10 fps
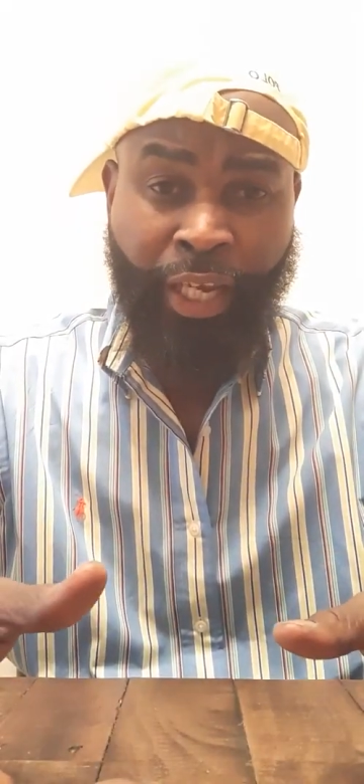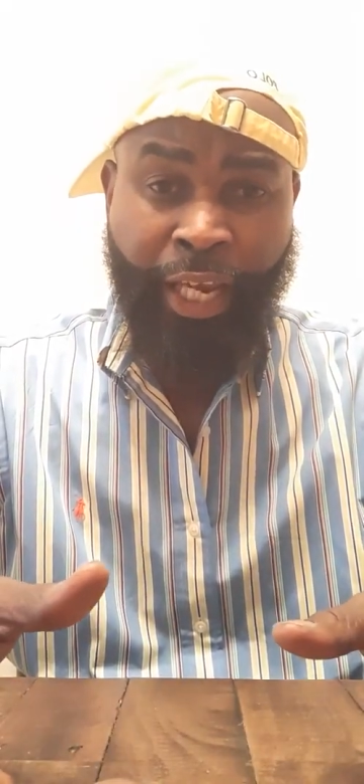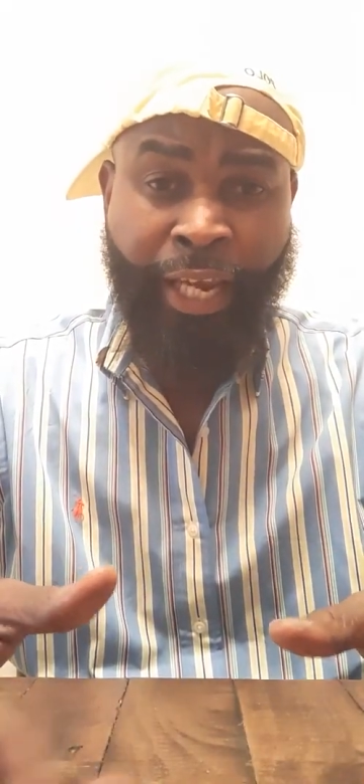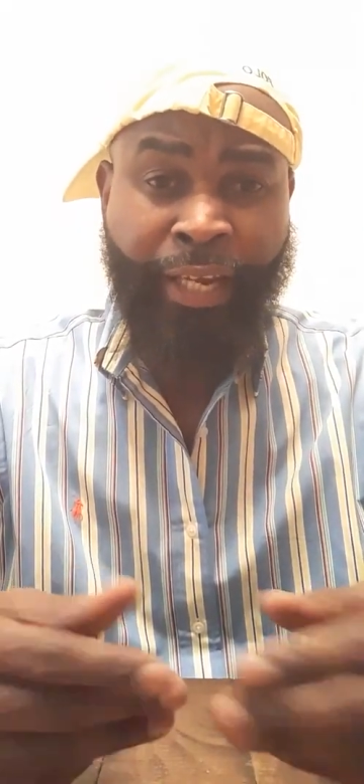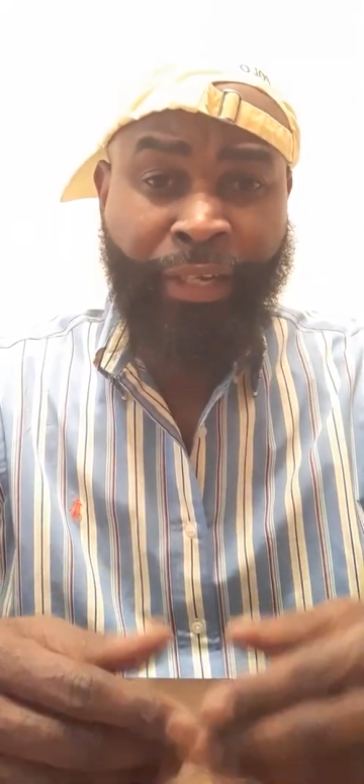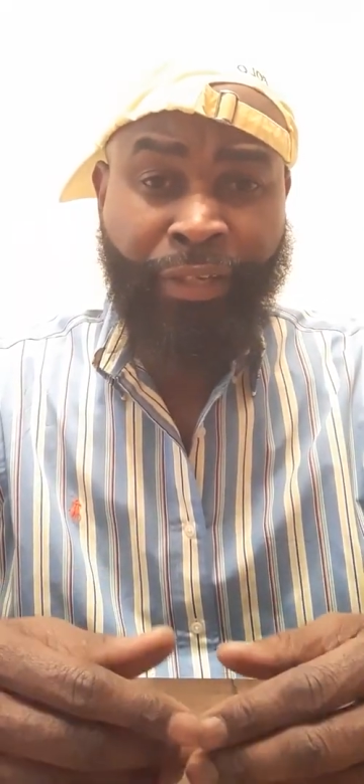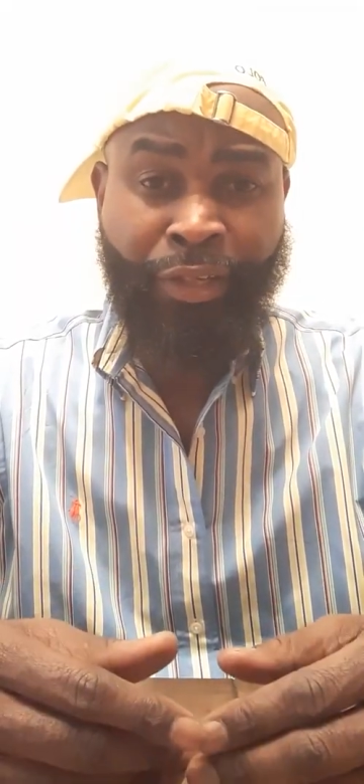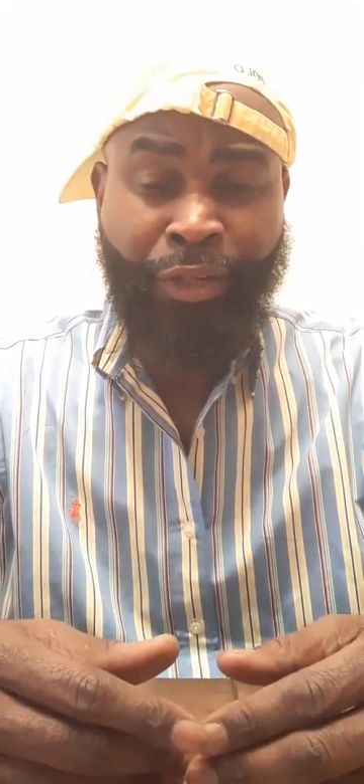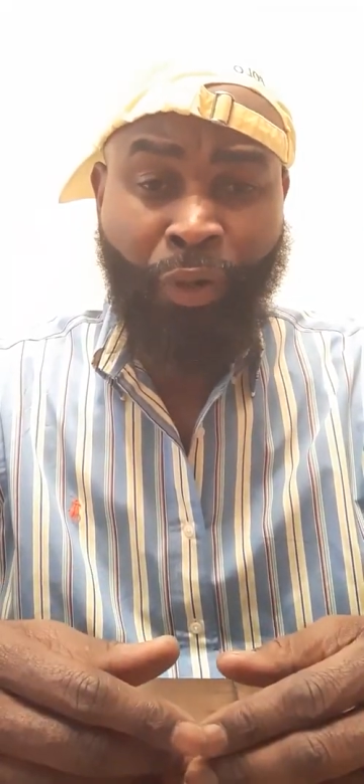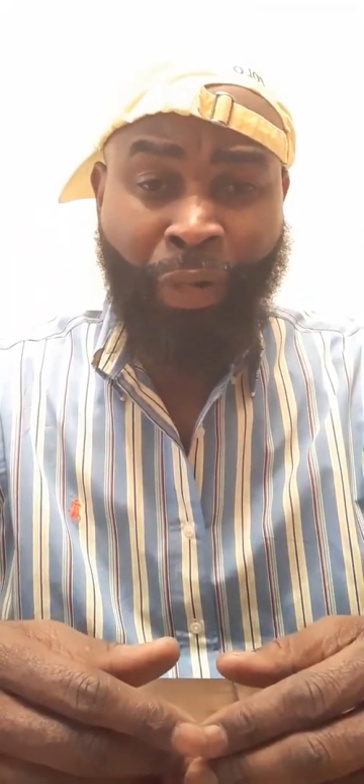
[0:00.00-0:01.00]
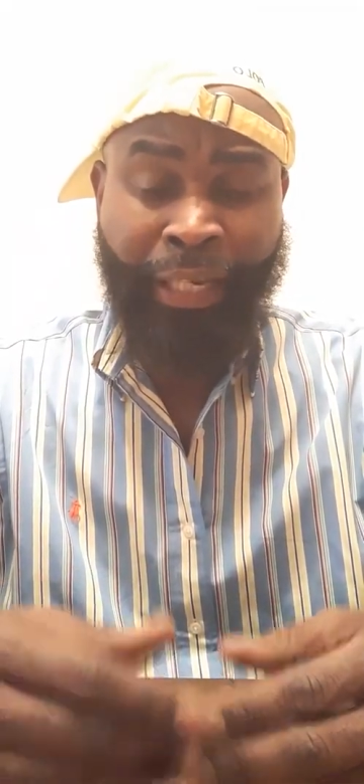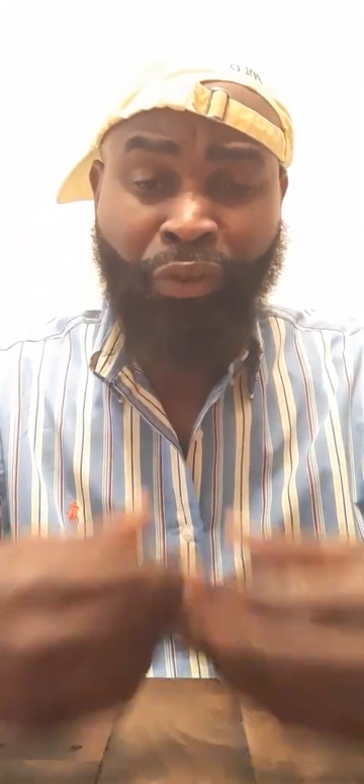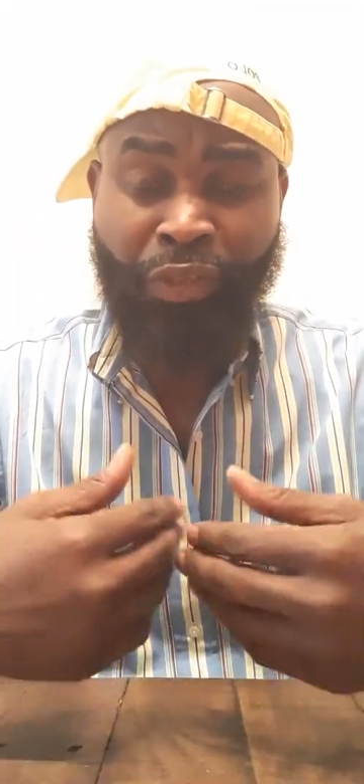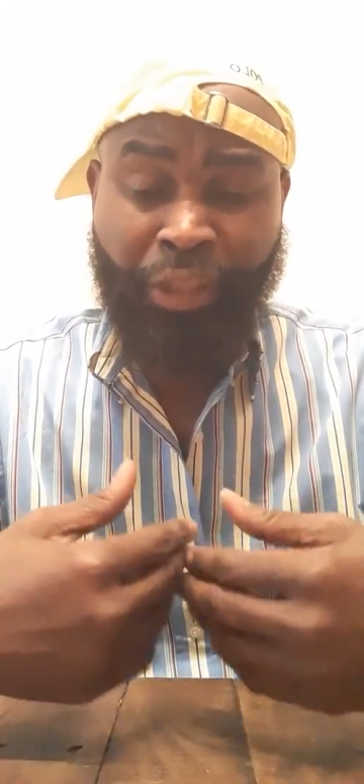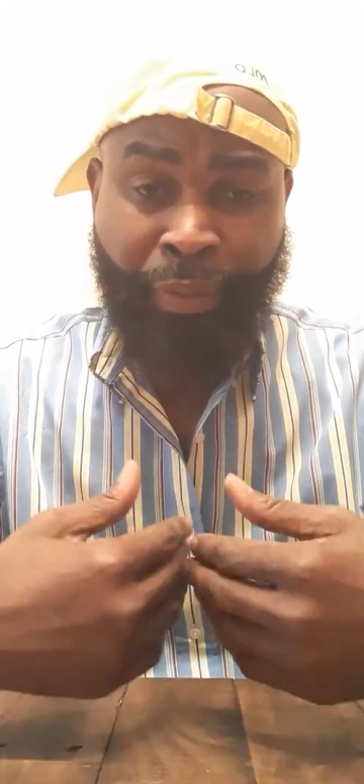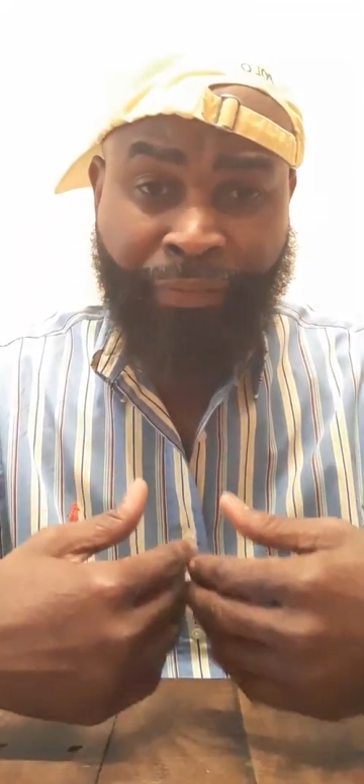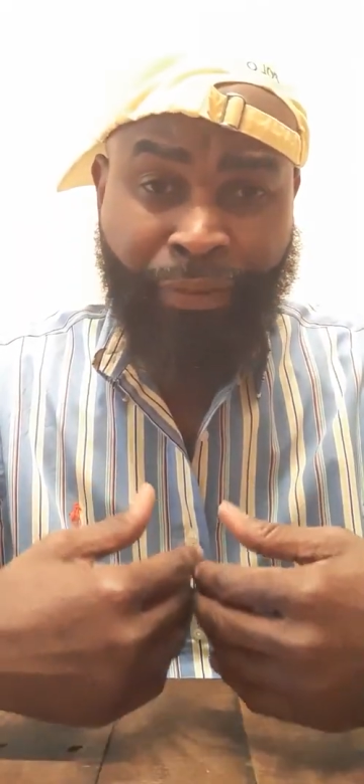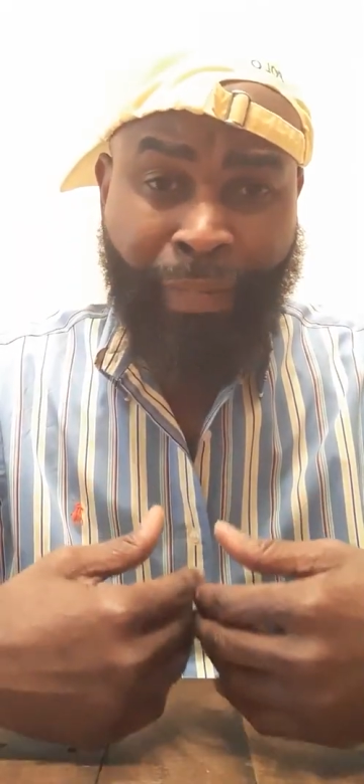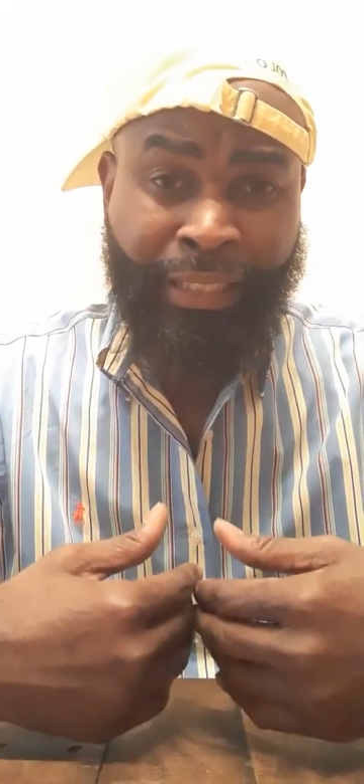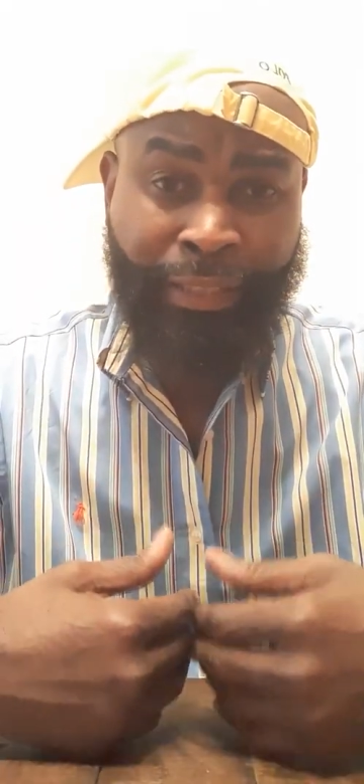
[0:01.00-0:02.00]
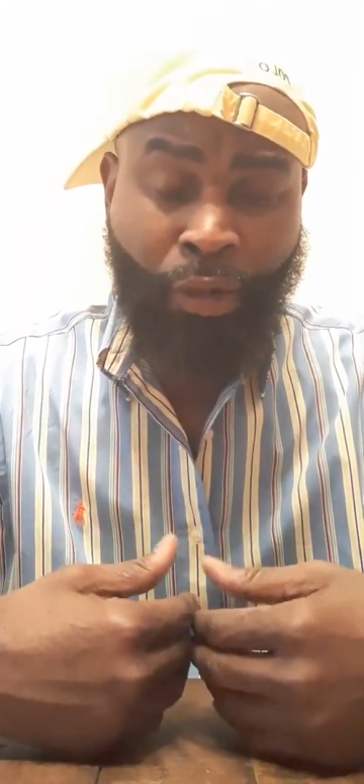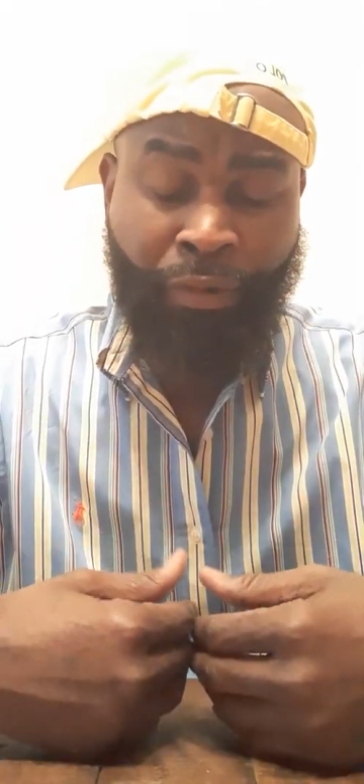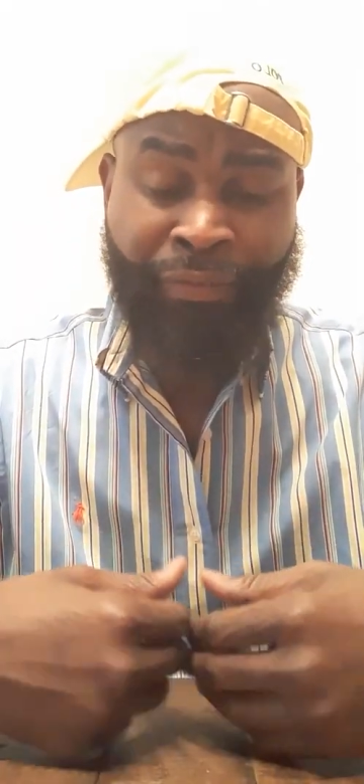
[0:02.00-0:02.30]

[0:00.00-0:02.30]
And, I can only speak for myself.